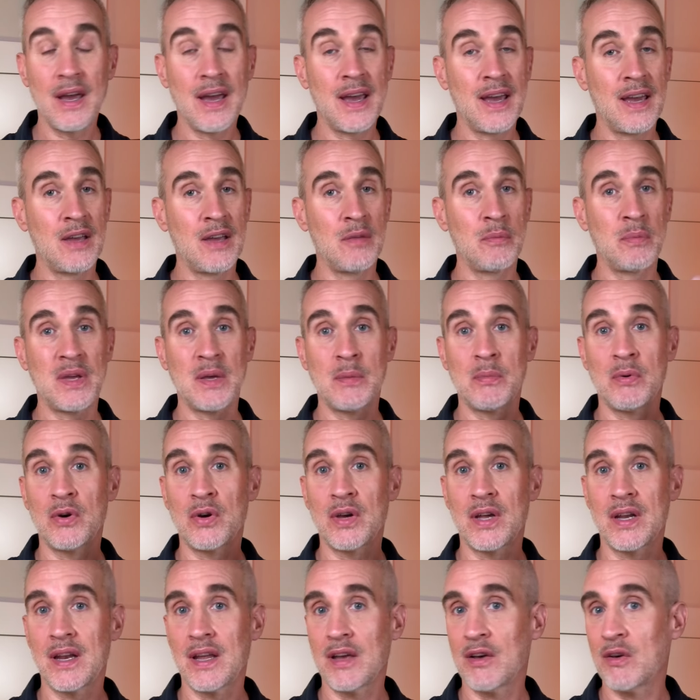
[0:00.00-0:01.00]
And people
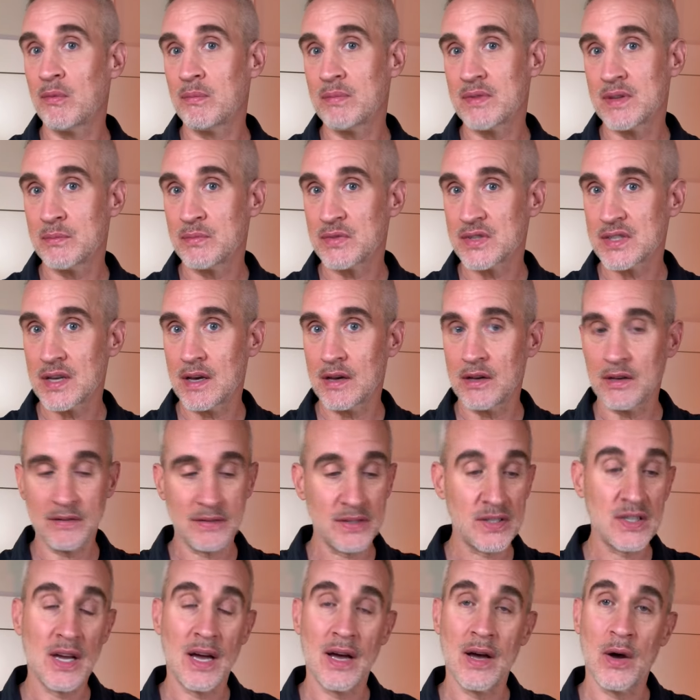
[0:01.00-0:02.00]
can help themselves
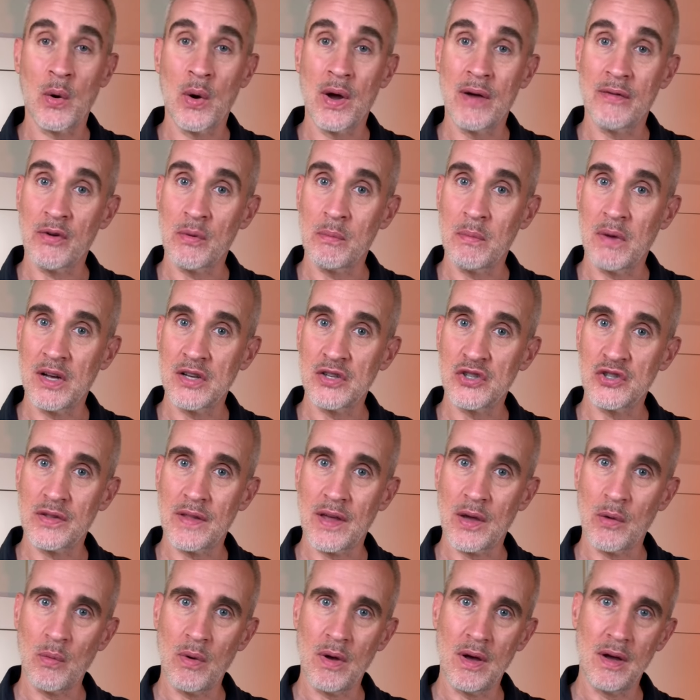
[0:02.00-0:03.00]
to however much
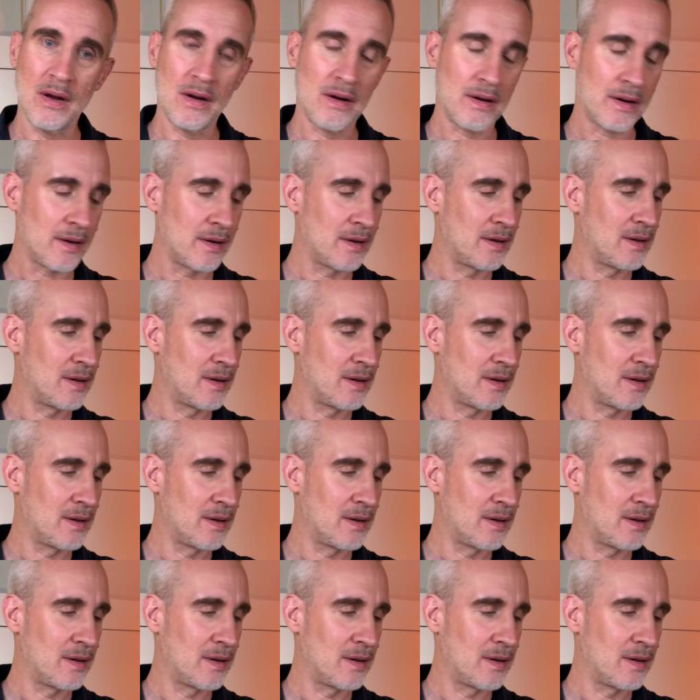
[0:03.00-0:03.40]
they want.